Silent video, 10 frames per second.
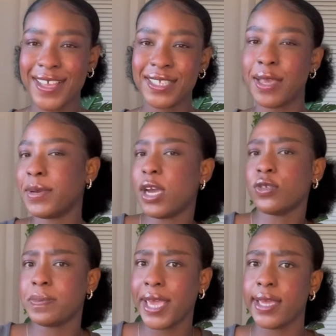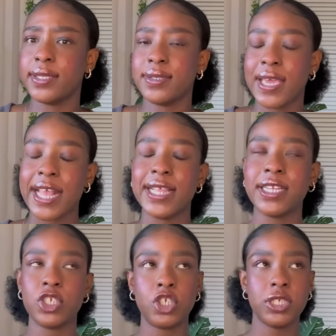somebody else will pay it. And
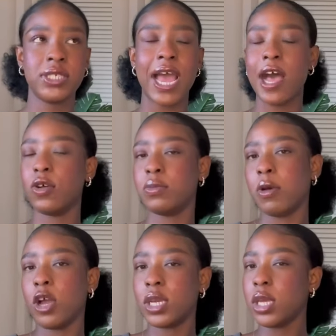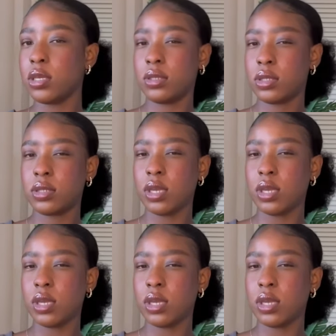that's just how the market is.